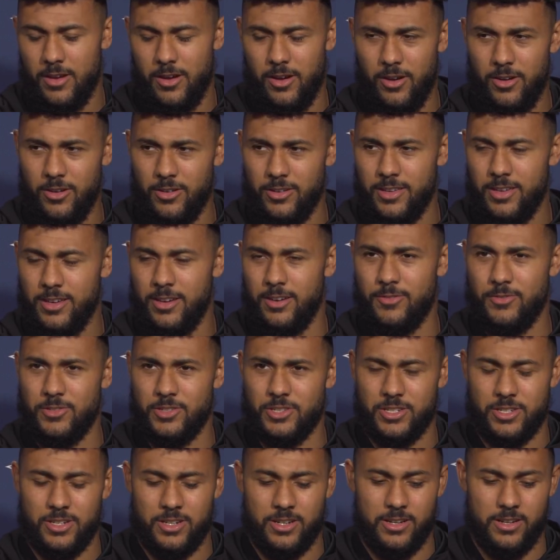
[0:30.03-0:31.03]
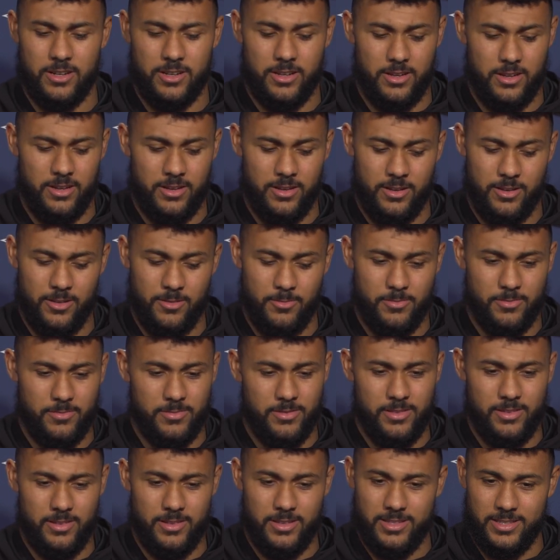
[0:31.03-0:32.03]
Oh, yeah, for sure. Um,
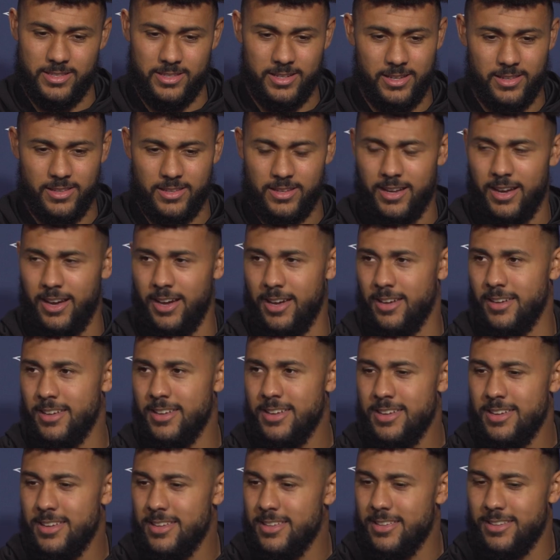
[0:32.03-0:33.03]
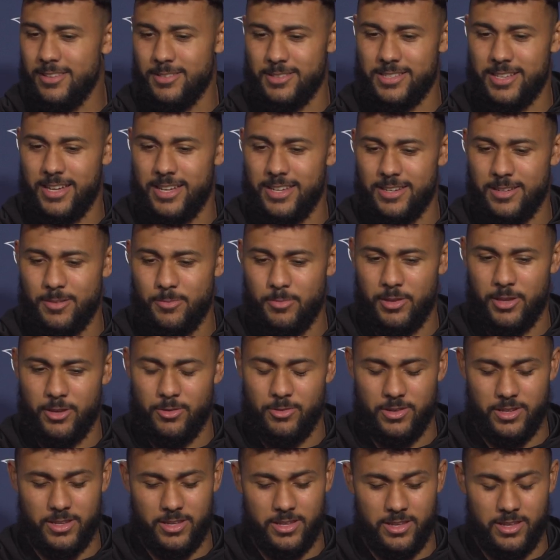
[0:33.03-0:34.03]
he's another guy excited to play
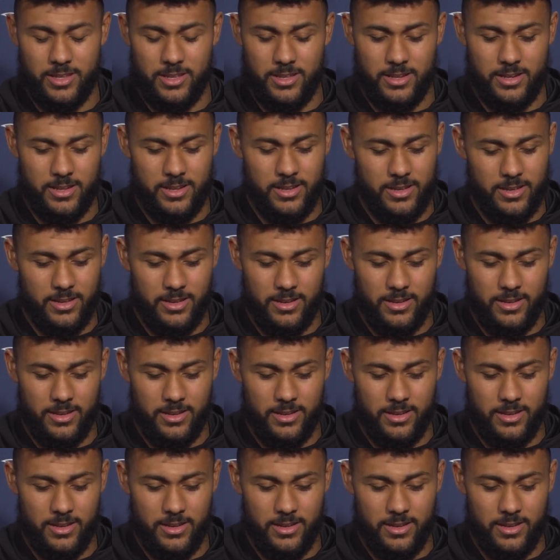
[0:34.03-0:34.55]
with again.